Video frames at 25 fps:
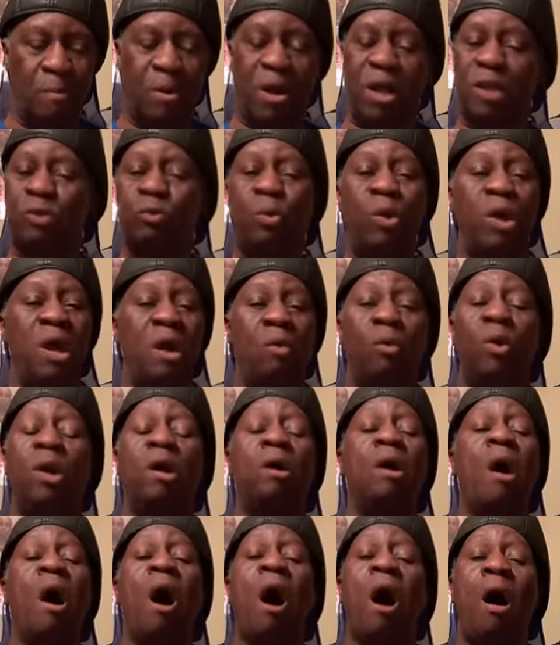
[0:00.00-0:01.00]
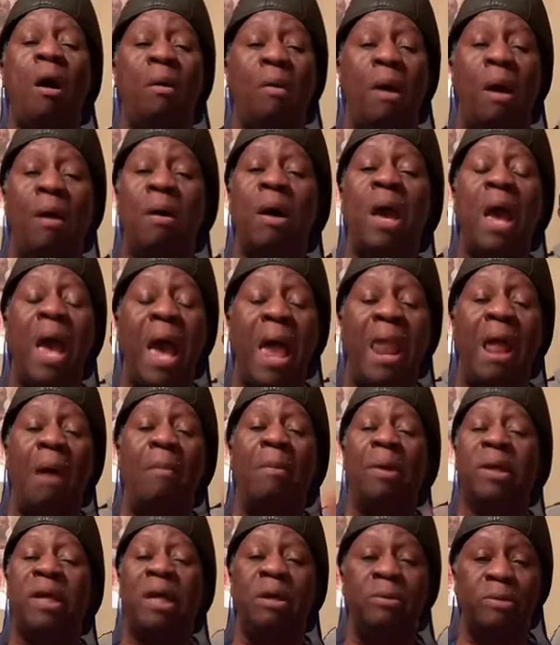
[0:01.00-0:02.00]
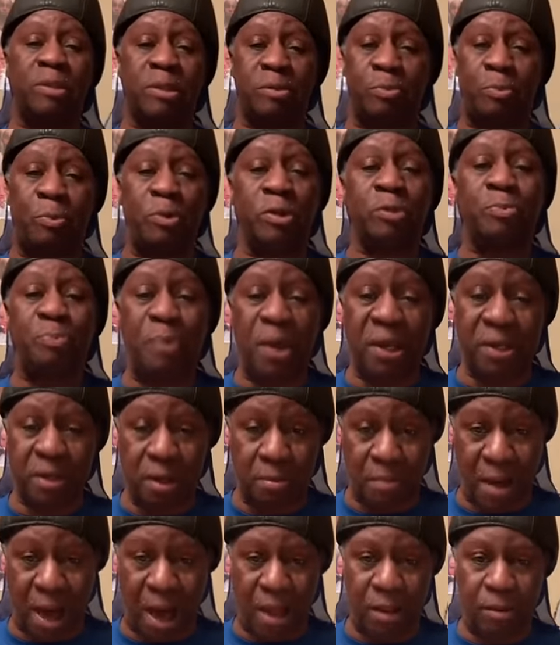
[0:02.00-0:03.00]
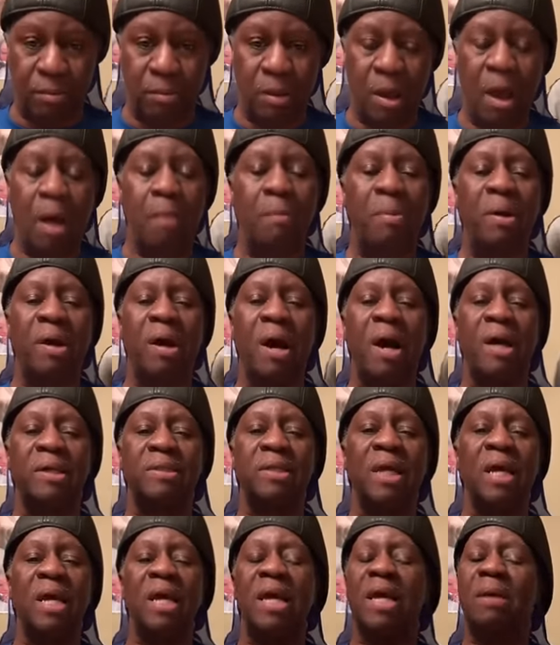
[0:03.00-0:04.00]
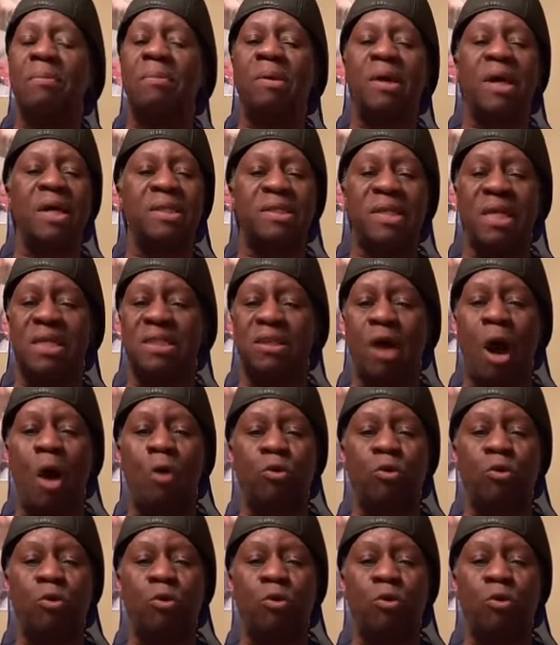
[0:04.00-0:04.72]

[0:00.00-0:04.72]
Because we we all uh, and I'm gonna keep speaking about him because because he's